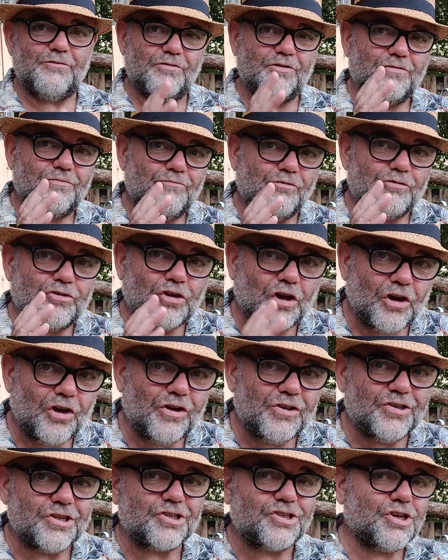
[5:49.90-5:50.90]
you've
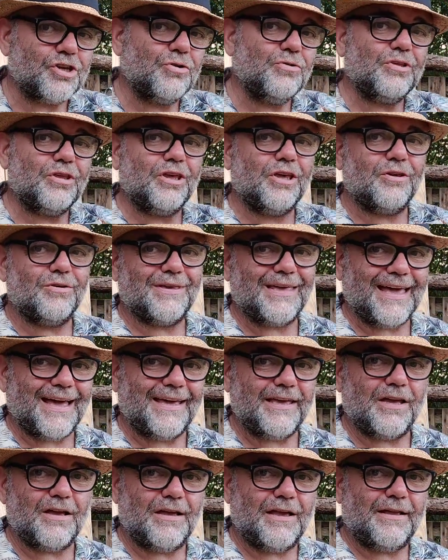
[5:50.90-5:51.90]
returned it to the
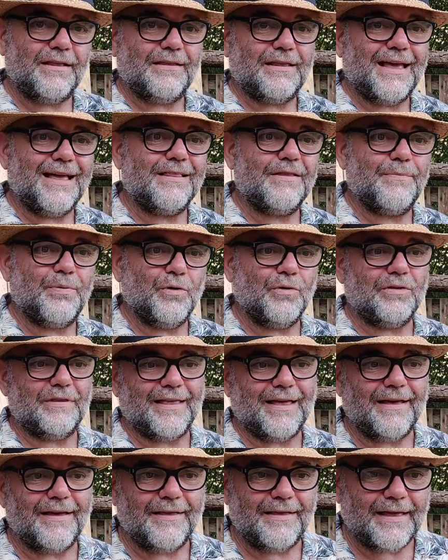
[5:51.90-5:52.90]
UK, and at the point
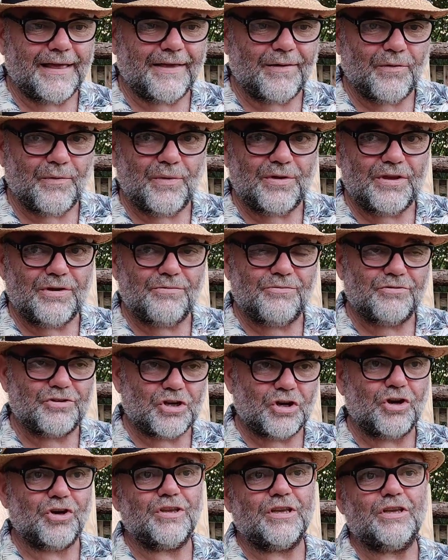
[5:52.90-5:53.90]
that when you're
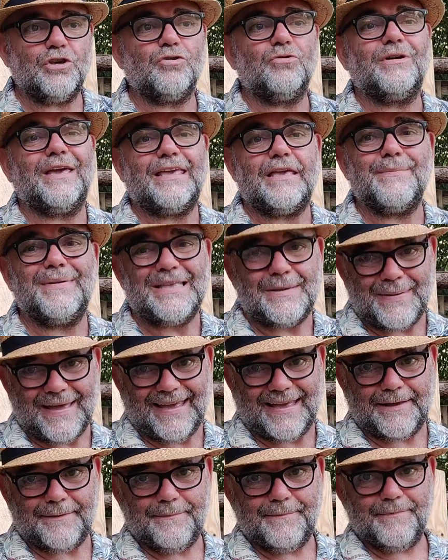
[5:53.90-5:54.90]
returning, you'll get your money
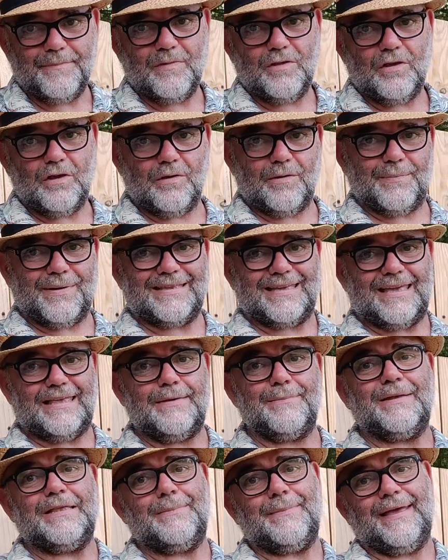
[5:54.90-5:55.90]
back. You're about to get
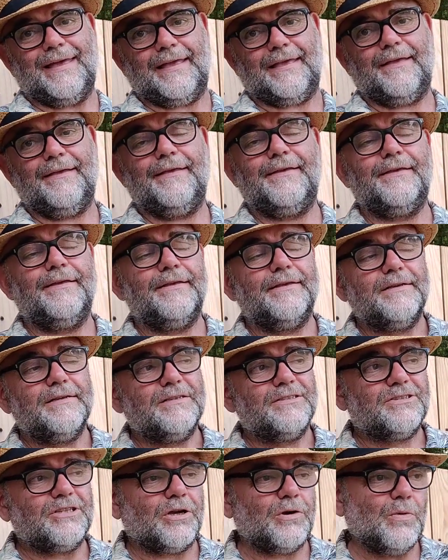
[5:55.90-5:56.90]
your money back.
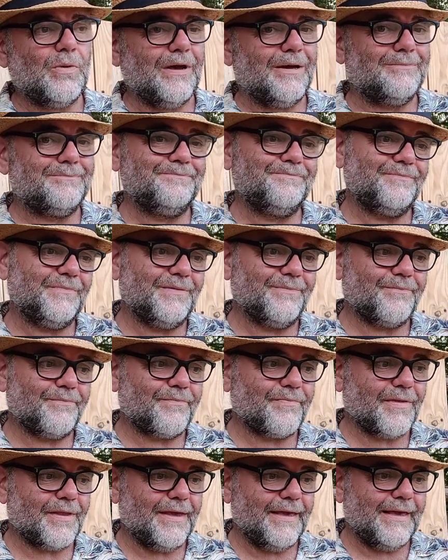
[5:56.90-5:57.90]
So
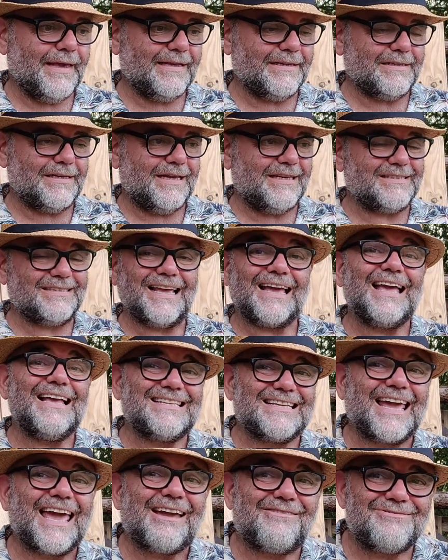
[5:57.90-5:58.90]

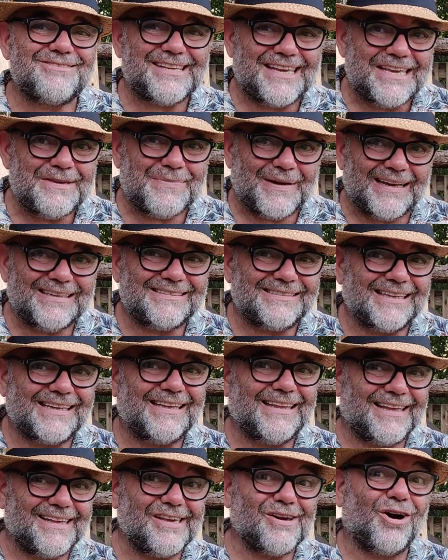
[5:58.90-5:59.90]
it's a guarantee,
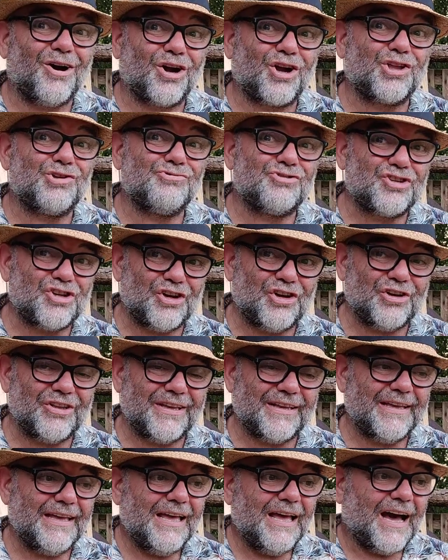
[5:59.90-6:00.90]
basically, that you are going to return
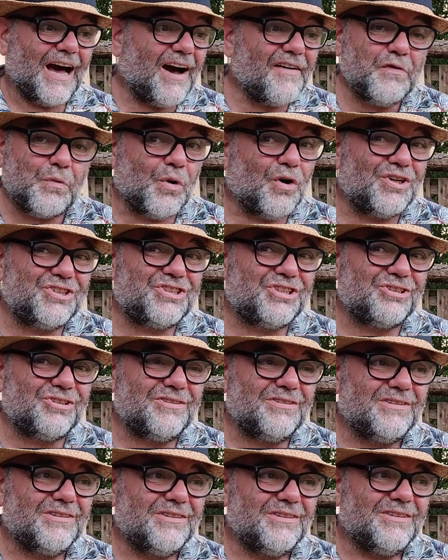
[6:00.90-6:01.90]
it. Otherwise,
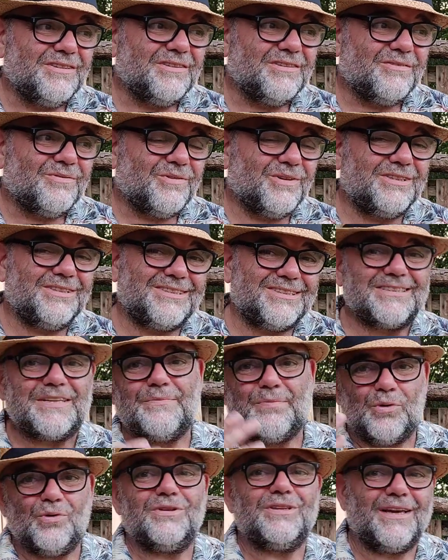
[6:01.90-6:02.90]
you just
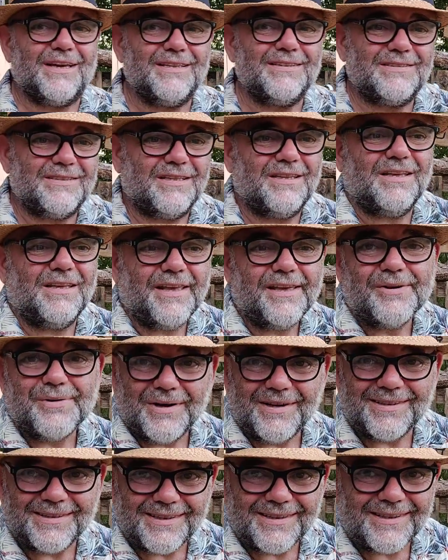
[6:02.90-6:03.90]
import it into the EU,
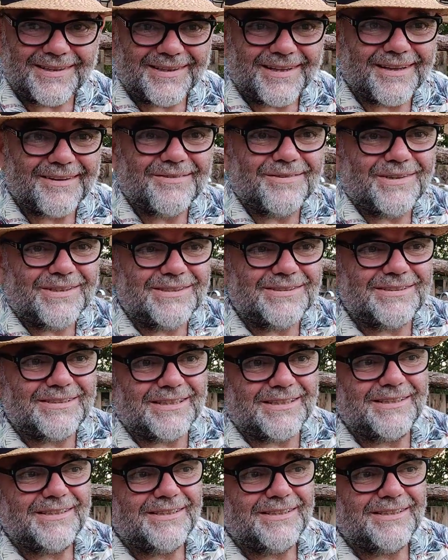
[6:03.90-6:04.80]
aren't you? And